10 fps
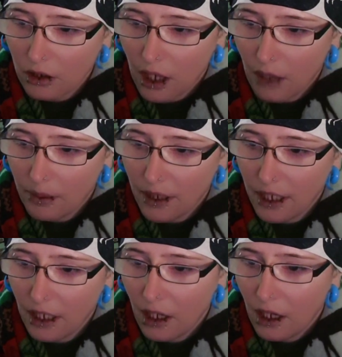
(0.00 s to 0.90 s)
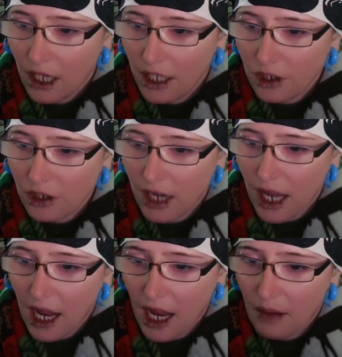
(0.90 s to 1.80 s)
company issued
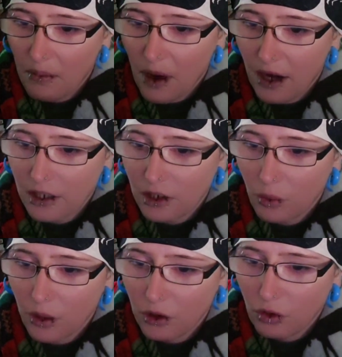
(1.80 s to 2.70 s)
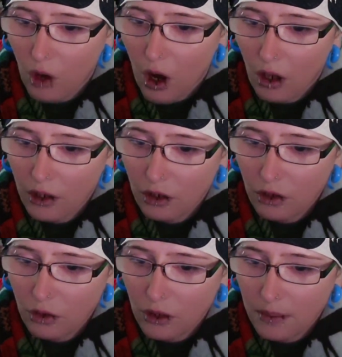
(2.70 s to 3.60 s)
a product withdrawal due
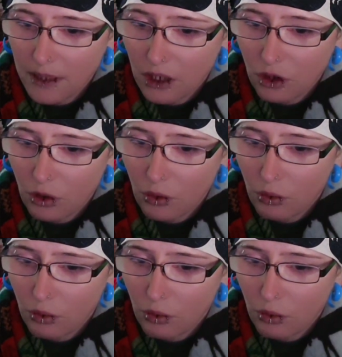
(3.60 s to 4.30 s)
to its potential